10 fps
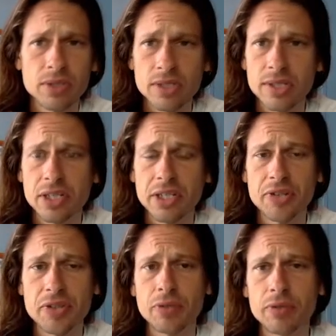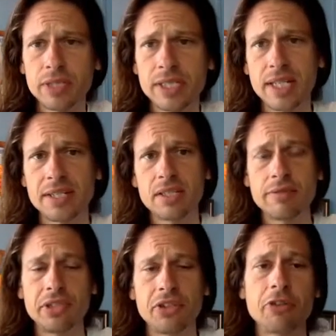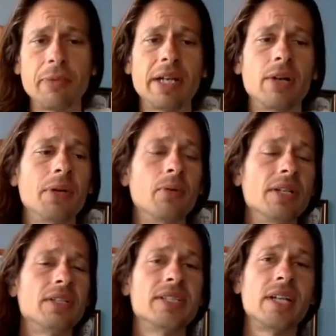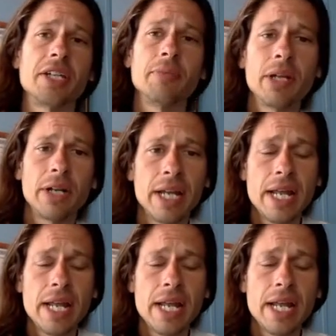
Just so you know, so if you're very sensitive, you you may not want to watch this documentary.